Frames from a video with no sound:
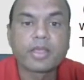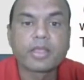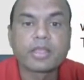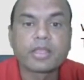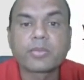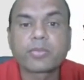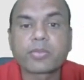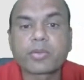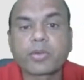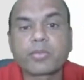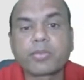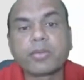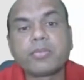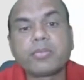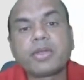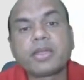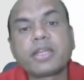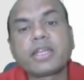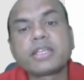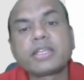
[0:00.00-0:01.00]
The
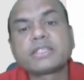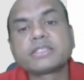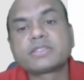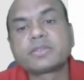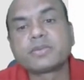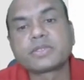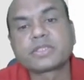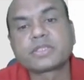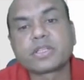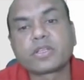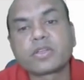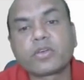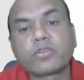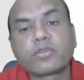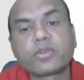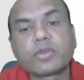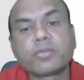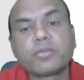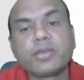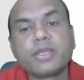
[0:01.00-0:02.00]
probability distribution
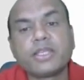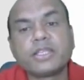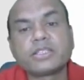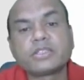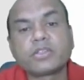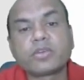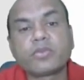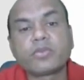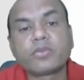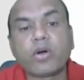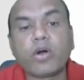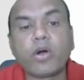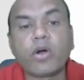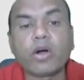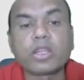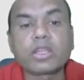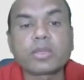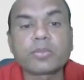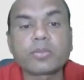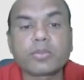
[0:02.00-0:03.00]
of the means of
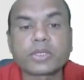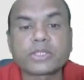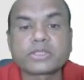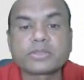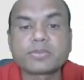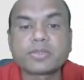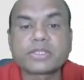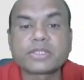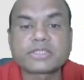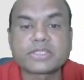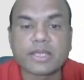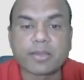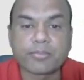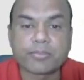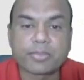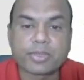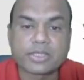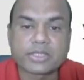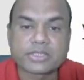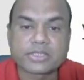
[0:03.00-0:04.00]
all the possible
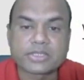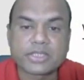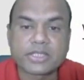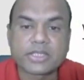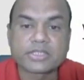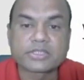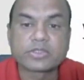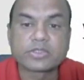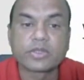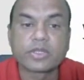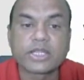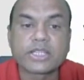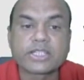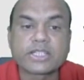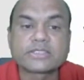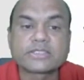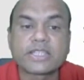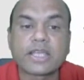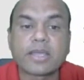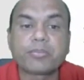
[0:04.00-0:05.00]
samples is known as
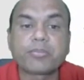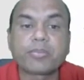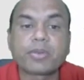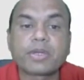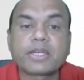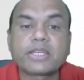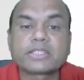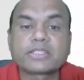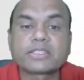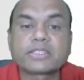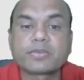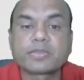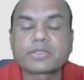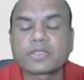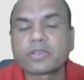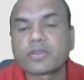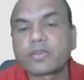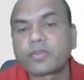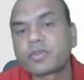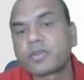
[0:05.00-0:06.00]
sample
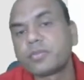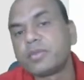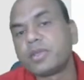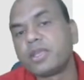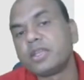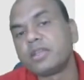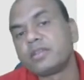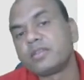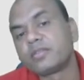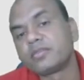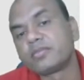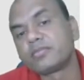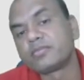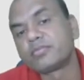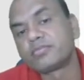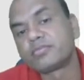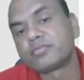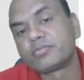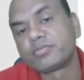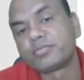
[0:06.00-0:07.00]
distribution of the mean.
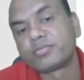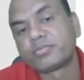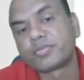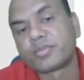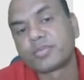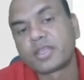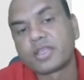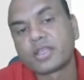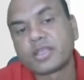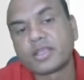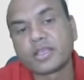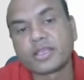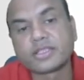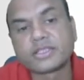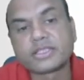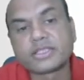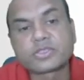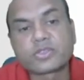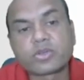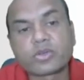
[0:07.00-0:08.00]
Is
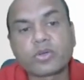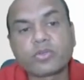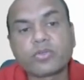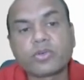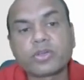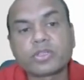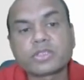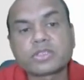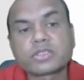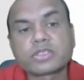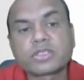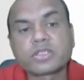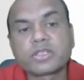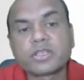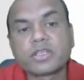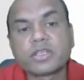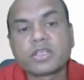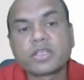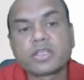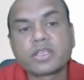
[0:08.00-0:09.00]
this true or false?
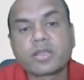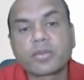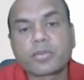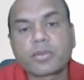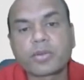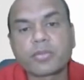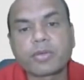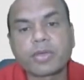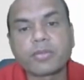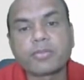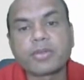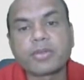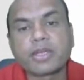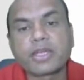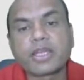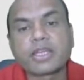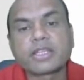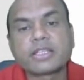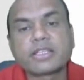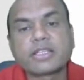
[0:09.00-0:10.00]
The
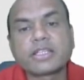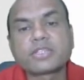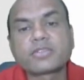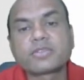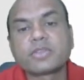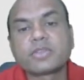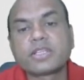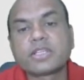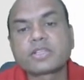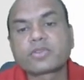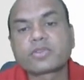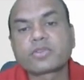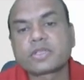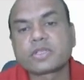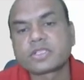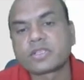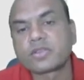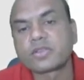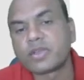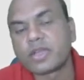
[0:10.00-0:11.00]
probability, this
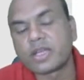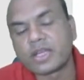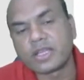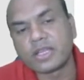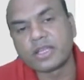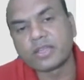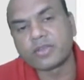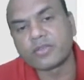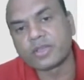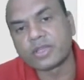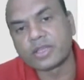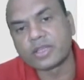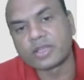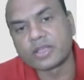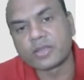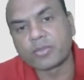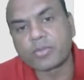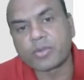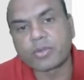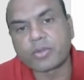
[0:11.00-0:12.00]
question we are dealing with.
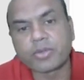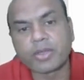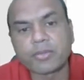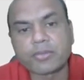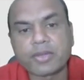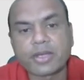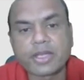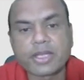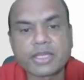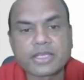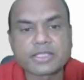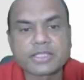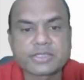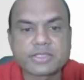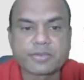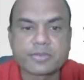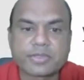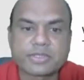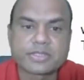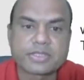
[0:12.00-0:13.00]
The probability
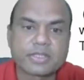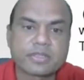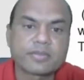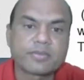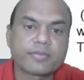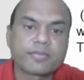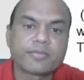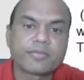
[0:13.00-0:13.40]
distribution